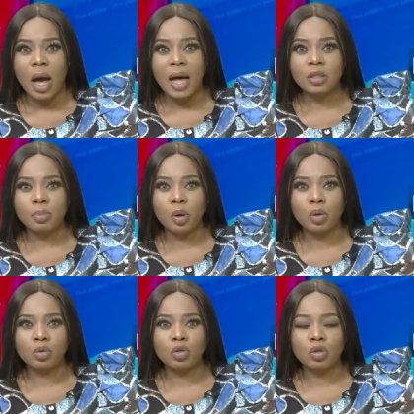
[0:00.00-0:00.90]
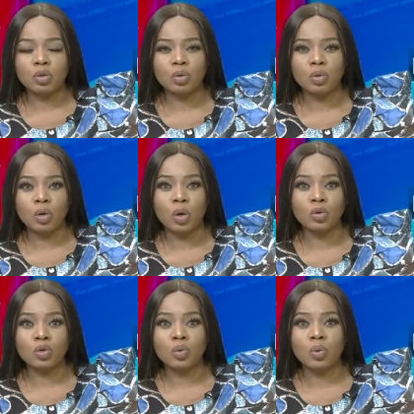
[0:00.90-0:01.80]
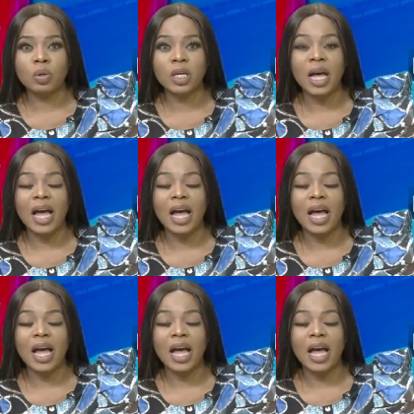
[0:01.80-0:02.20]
as opposed to those who he